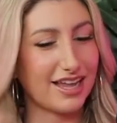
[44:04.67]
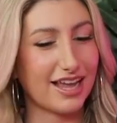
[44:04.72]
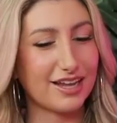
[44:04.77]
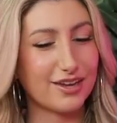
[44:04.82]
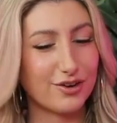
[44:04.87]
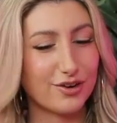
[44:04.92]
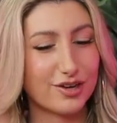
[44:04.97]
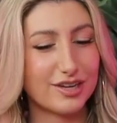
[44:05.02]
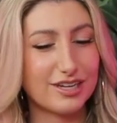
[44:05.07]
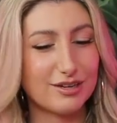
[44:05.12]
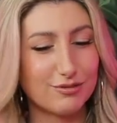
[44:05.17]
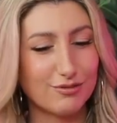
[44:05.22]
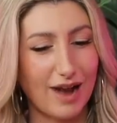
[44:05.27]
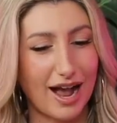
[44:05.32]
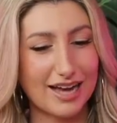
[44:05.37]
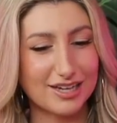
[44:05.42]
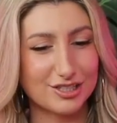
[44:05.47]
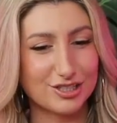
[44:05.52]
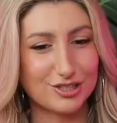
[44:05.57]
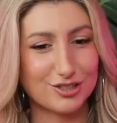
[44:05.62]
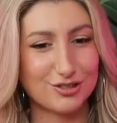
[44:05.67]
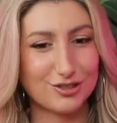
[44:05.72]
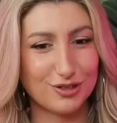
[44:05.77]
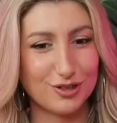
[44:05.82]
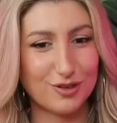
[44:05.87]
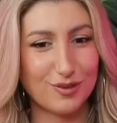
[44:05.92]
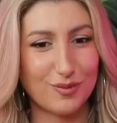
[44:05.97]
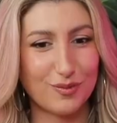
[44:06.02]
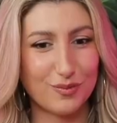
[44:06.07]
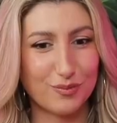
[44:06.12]
like, your
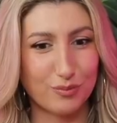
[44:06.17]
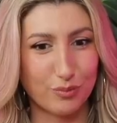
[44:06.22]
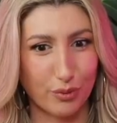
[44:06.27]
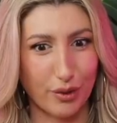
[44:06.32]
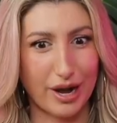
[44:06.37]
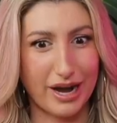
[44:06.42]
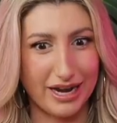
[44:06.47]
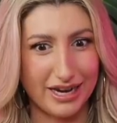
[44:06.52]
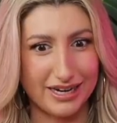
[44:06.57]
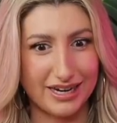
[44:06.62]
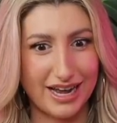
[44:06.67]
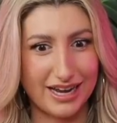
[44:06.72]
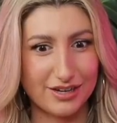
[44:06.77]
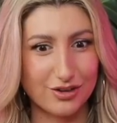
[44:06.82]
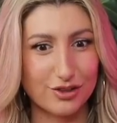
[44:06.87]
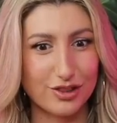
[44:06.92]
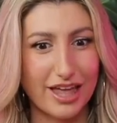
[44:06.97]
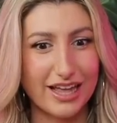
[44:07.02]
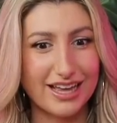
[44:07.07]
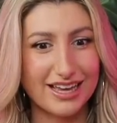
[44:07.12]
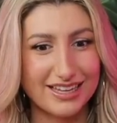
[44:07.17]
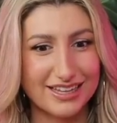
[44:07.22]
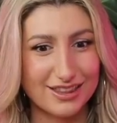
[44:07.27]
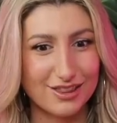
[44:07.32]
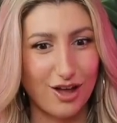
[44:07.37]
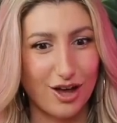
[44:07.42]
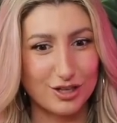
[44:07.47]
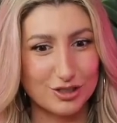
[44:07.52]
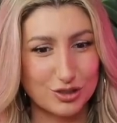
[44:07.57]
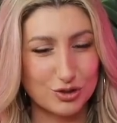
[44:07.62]
irrational brain and your like
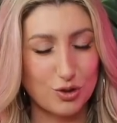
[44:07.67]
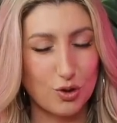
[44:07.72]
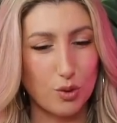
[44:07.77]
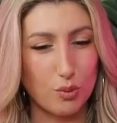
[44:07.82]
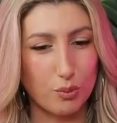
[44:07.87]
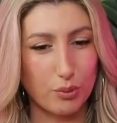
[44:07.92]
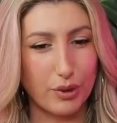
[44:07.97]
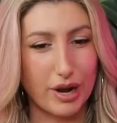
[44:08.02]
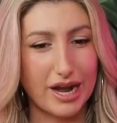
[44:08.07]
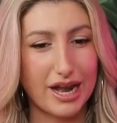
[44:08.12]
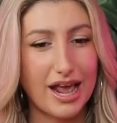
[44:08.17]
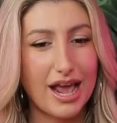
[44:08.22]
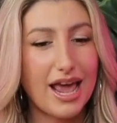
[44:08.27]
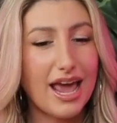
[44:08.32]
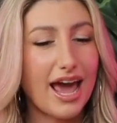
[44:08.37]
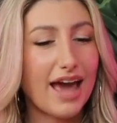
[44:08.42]
illogical brain.